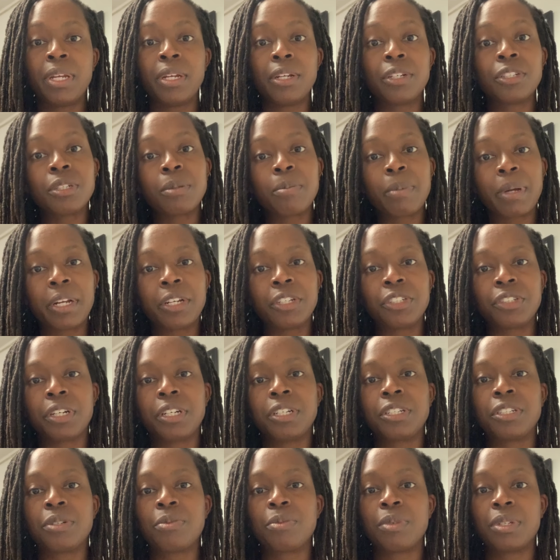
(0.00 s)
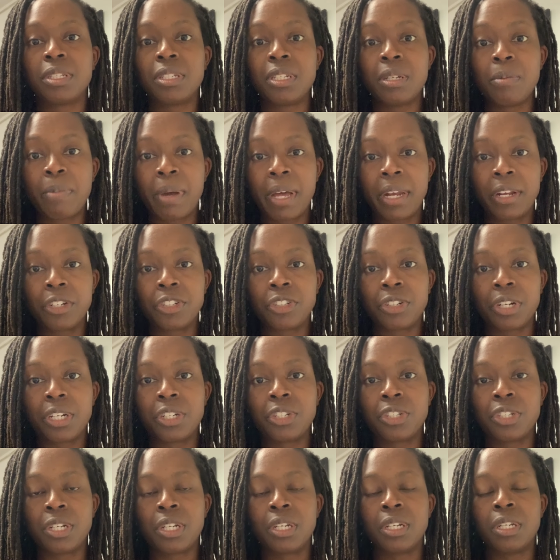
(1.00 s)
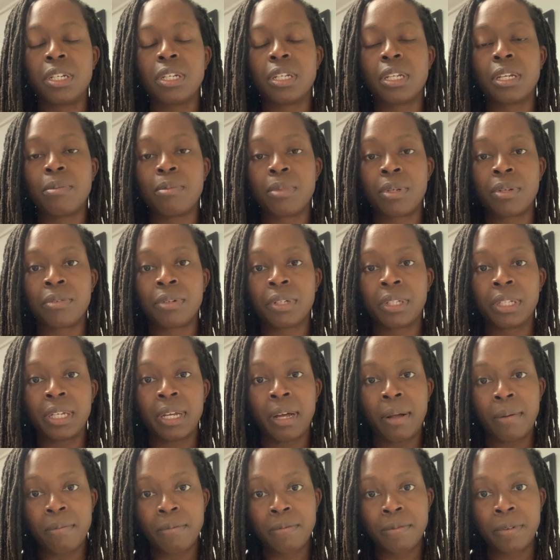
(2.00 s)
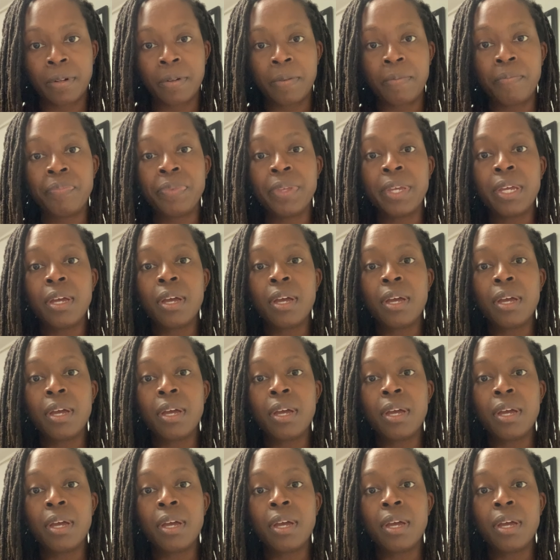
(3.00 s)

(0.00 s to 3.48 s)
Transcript: initial penetration, with deep penetration can be really helpful.